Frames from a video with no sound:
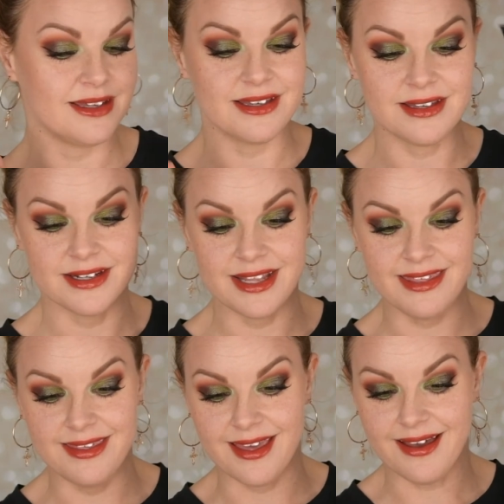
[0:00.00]
and
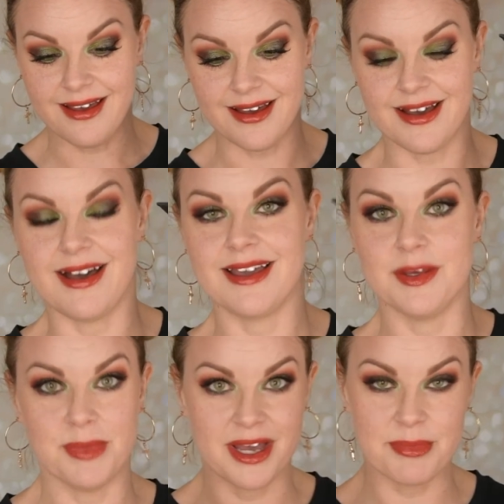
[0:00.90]
yeah,
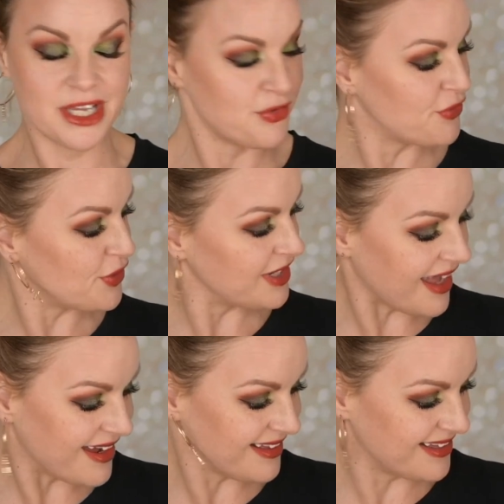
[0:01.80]
I'm here for it.
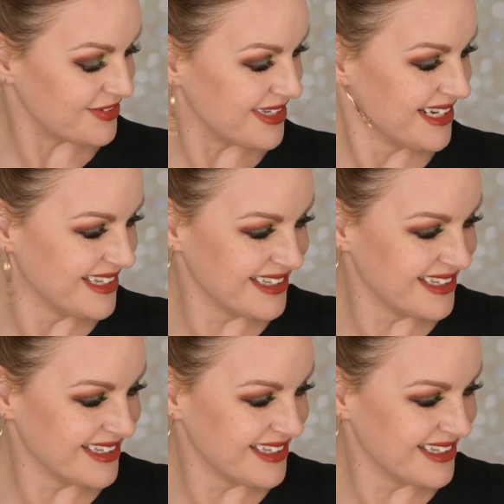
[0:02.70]
I love it.